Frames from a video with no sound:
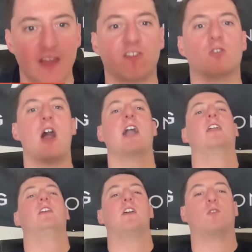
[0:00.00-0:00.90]
If you're
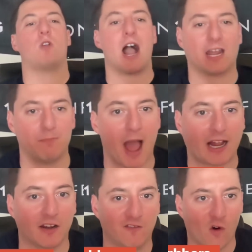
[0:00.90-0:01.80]
rocking, if we're rocking
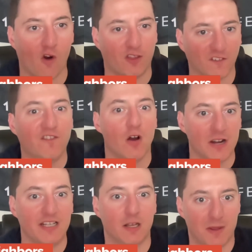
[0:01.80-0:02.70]
back and forth, the phone
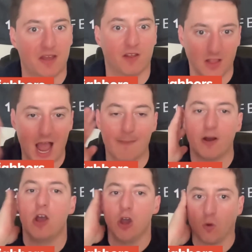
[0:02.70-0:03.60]
needs to be in the lap.
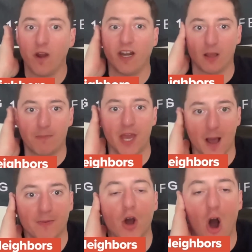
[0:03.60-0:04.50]
We need to be
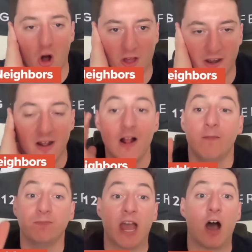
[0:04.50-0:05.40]
up calling.
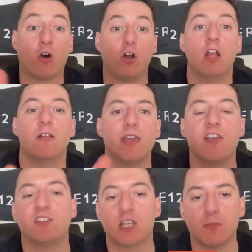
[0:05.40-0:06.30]
Now,
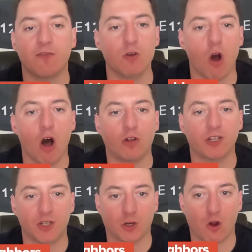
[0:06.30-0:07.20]
if some of you all
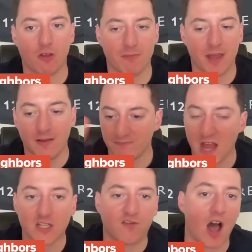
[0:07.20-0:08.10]
disagree with me,
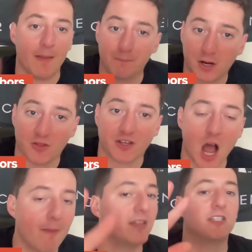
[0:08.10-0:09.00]
that's fine. Put it in the
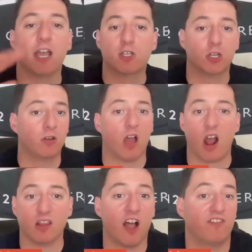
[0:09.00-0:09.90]
comment section. I
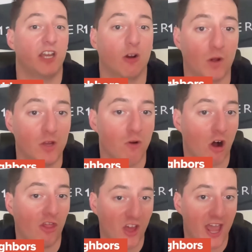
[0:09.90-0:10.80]
love to hear what you all
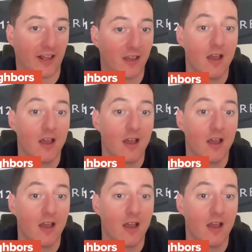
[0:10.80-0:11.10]
think.